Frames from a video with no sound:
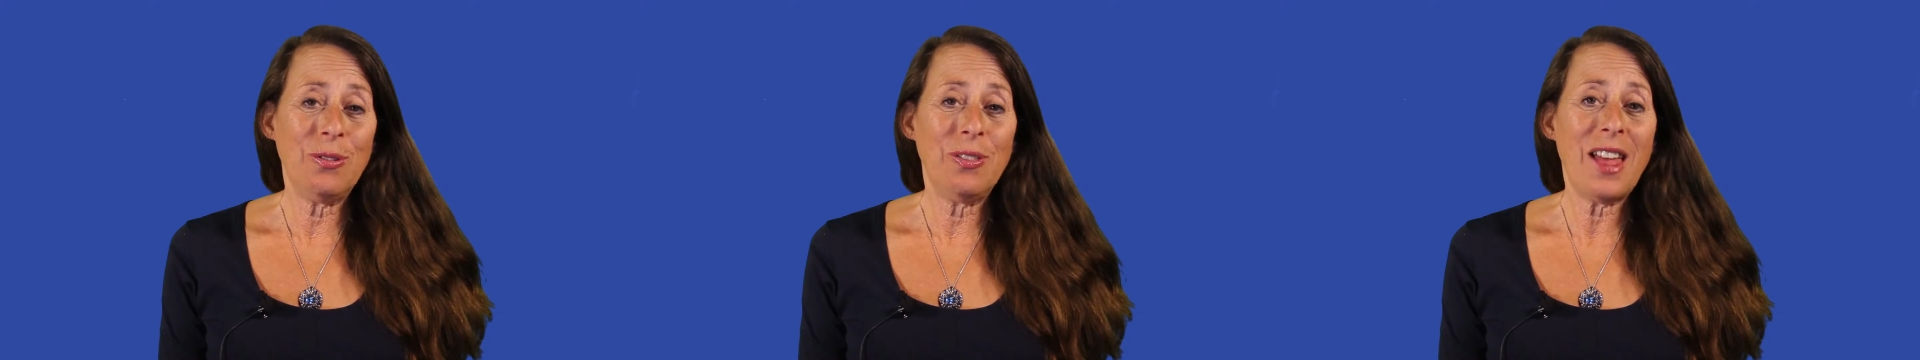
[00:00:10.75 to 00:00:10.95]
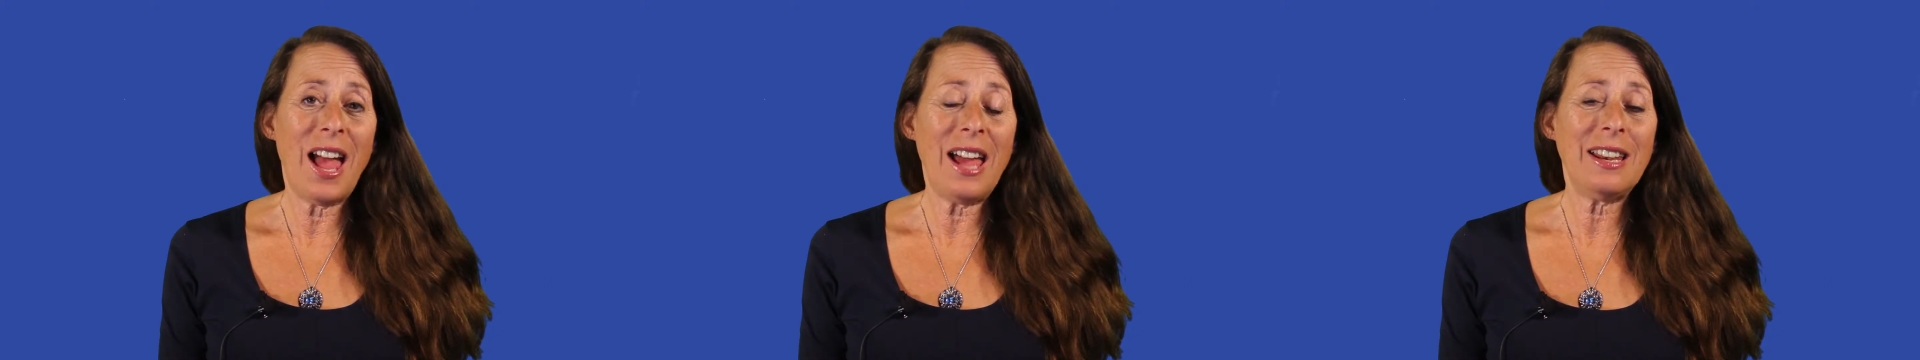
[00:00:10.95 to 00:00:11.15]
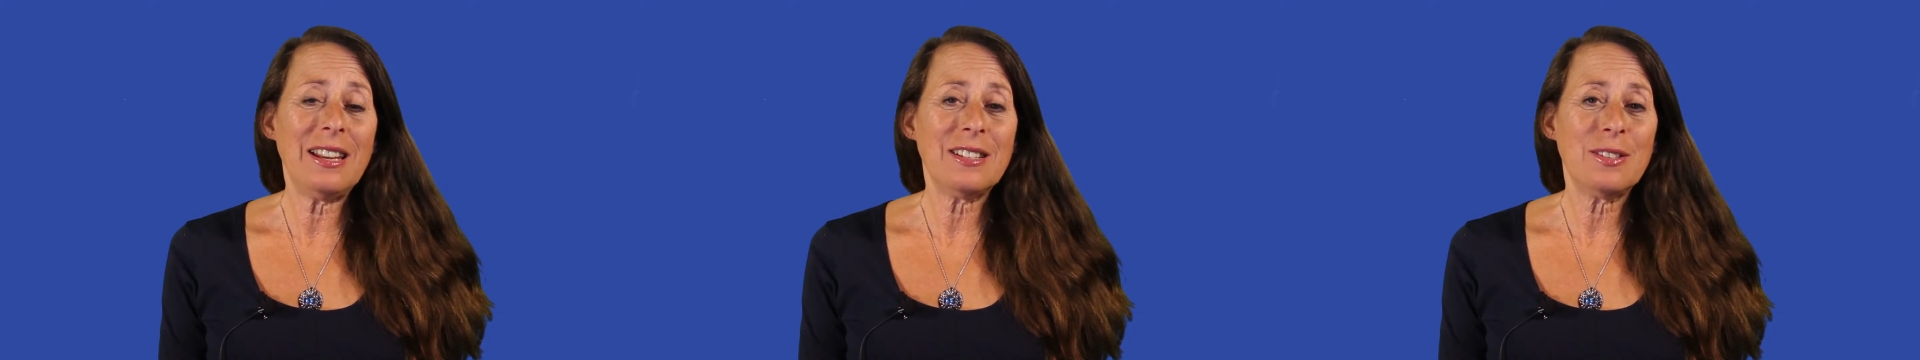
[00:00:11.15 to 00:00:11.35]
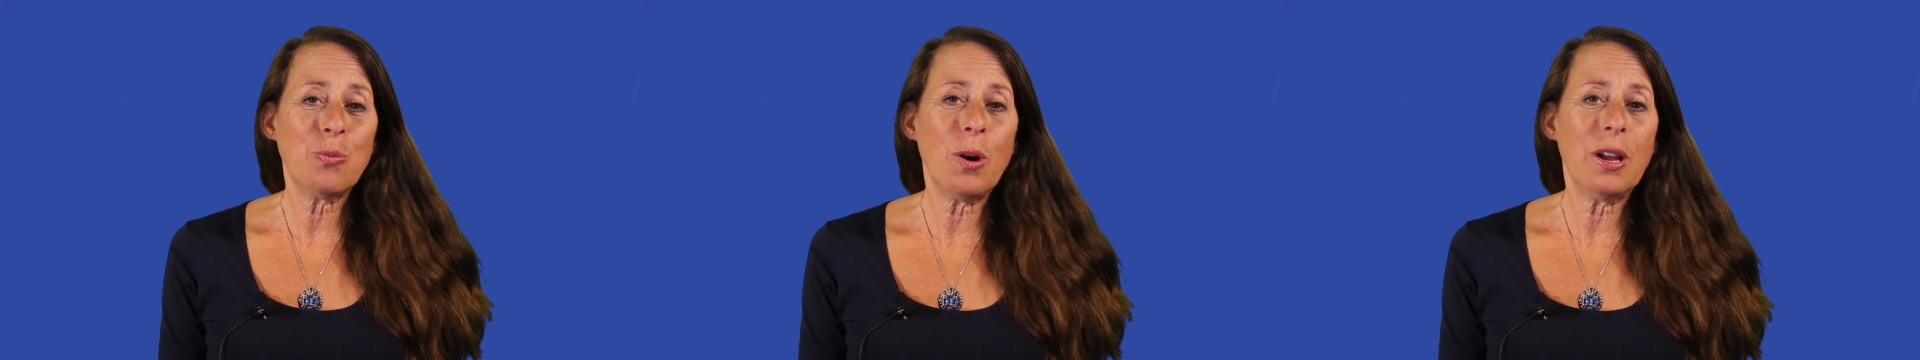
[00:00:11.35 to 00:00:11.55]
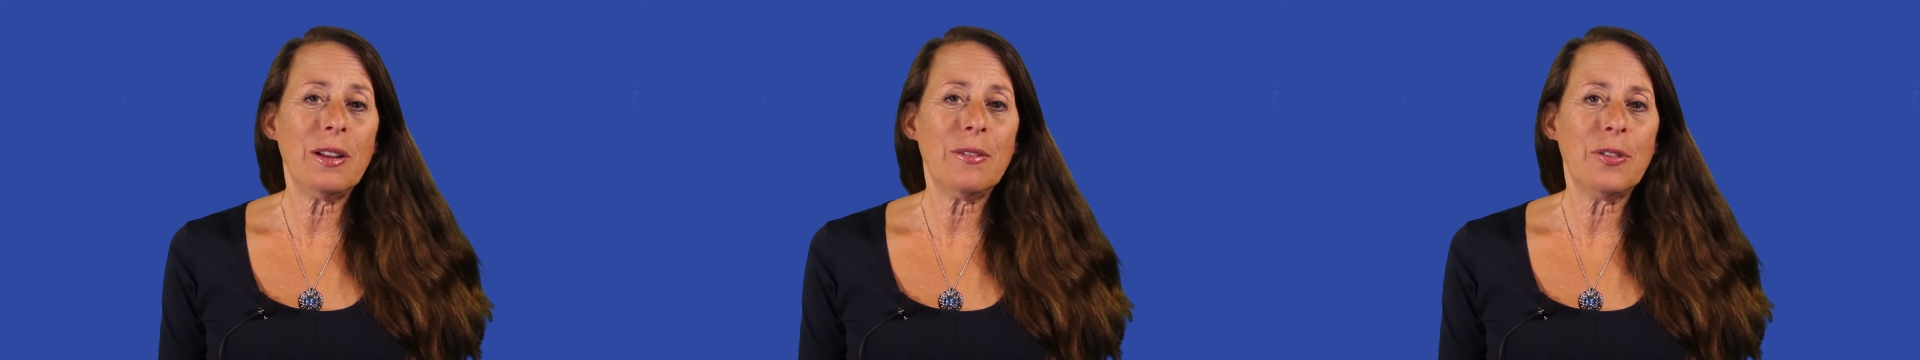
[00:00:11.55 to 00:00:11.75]
that is
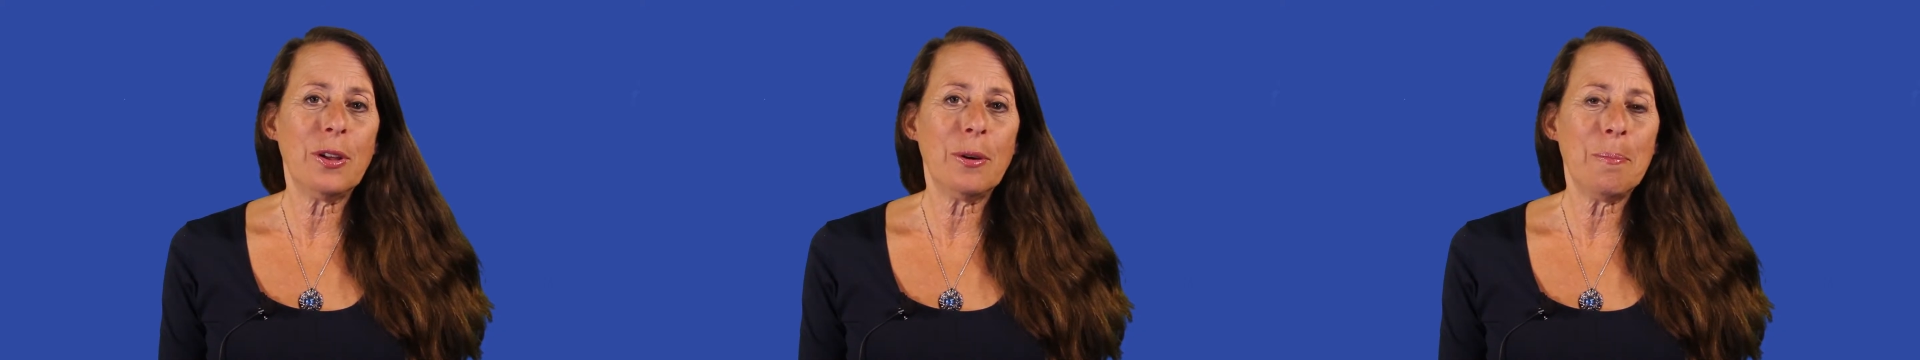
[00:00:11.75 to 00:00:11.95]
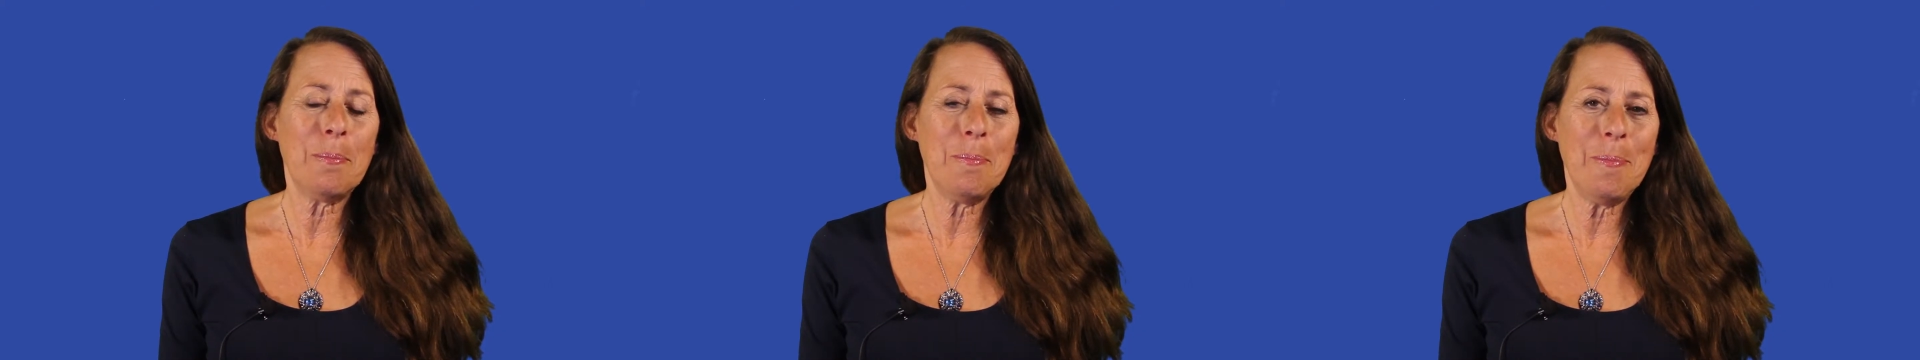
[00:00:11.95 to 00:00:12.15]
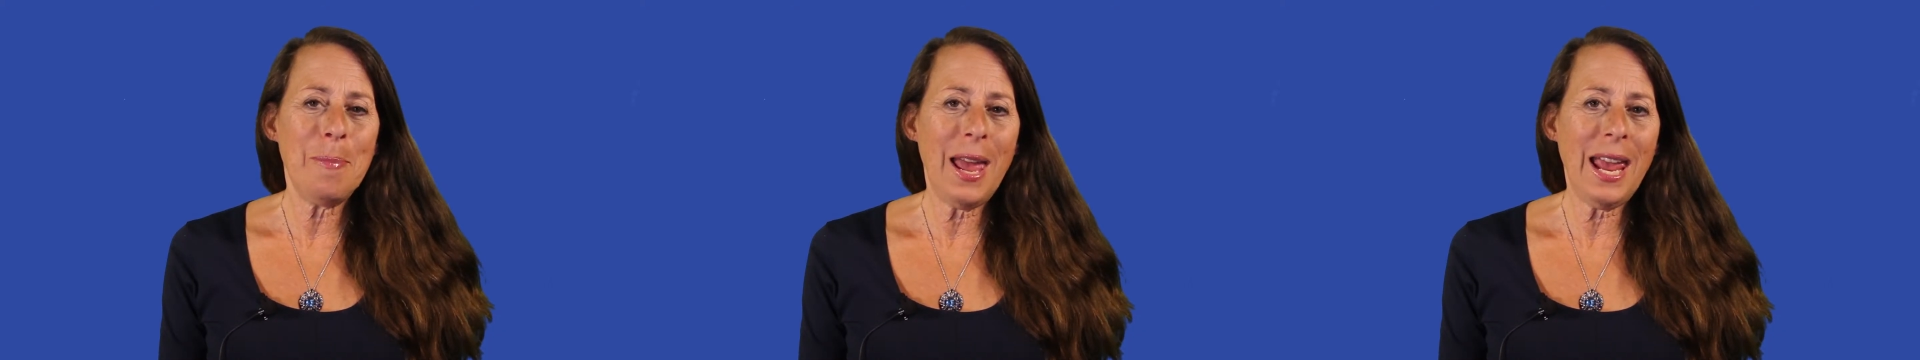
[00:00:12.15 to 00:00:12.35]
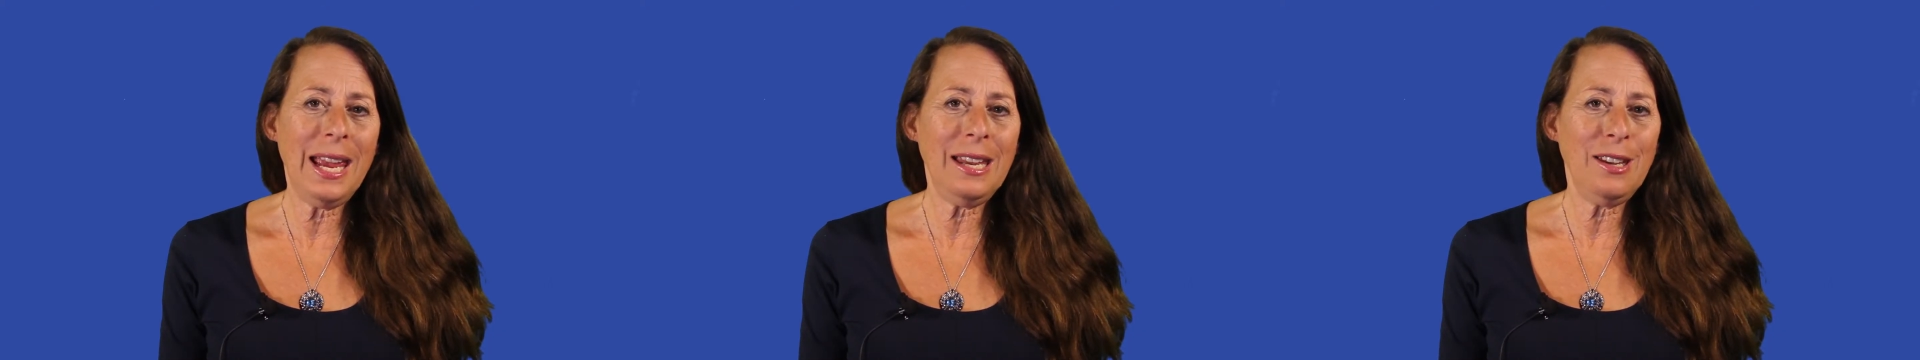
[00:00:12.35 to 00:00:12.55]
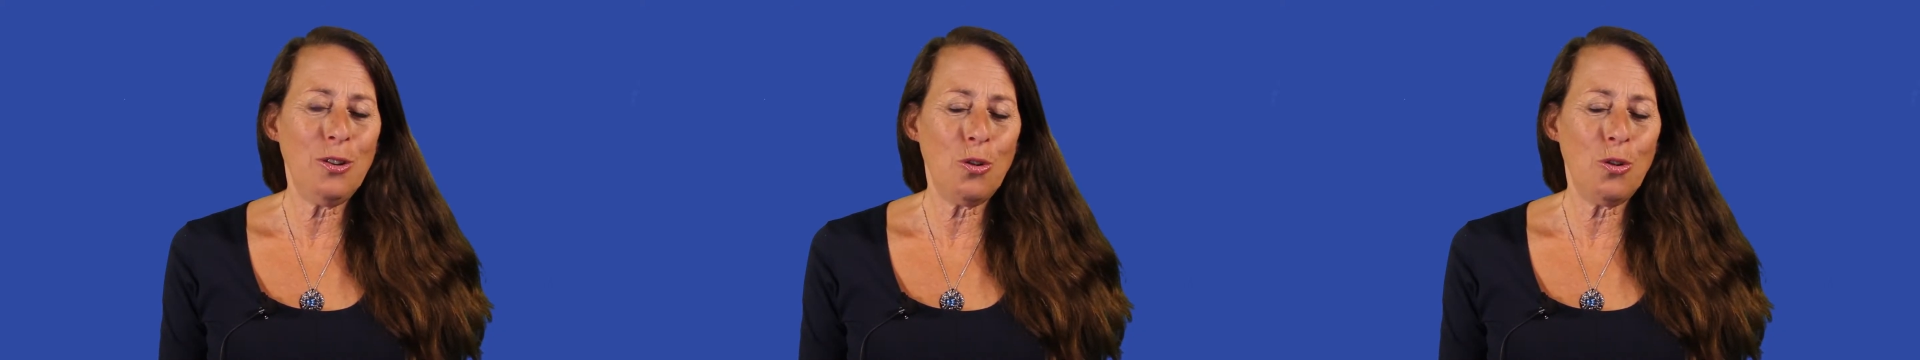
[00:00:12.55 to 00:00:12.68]
one of the main